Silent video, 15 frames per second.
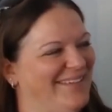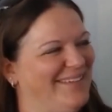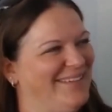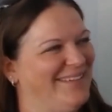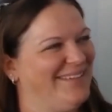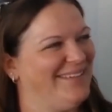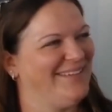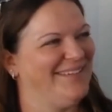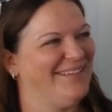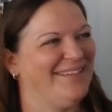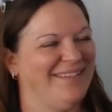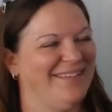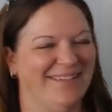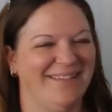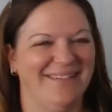
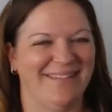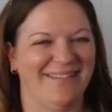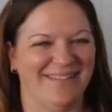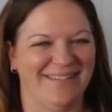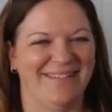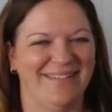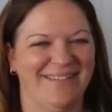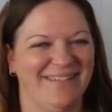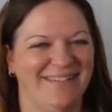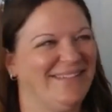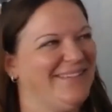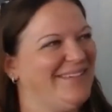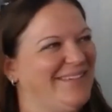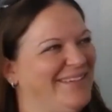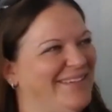
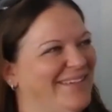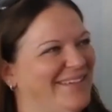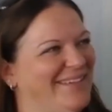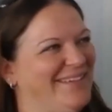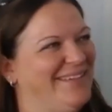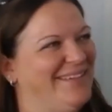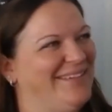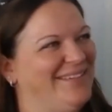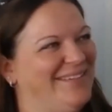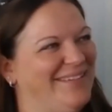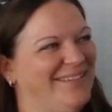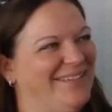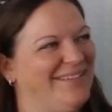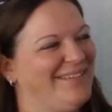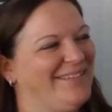
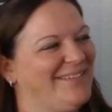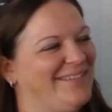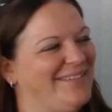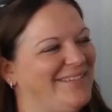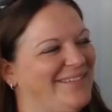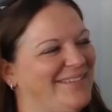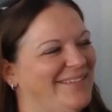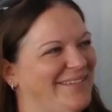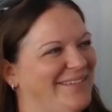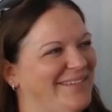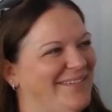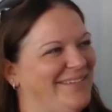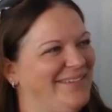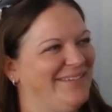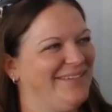
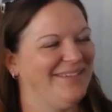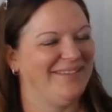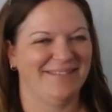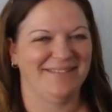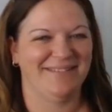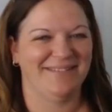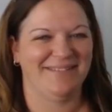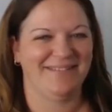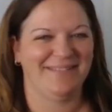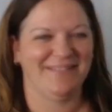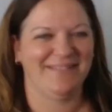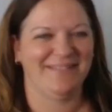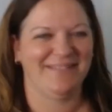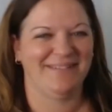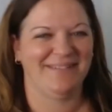
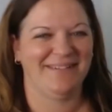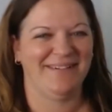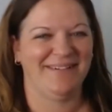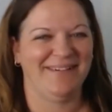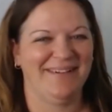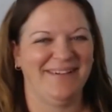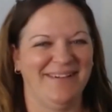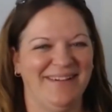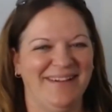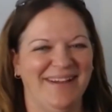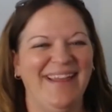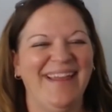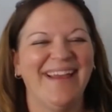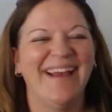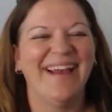
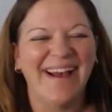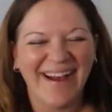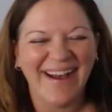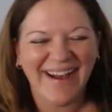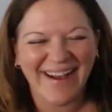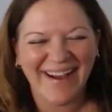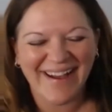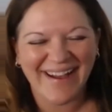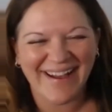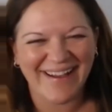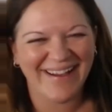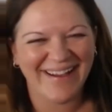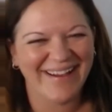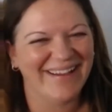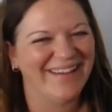
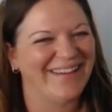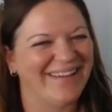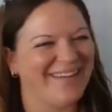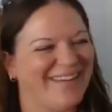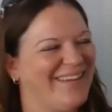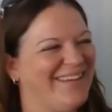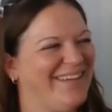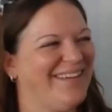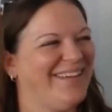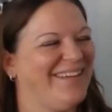(not speaking)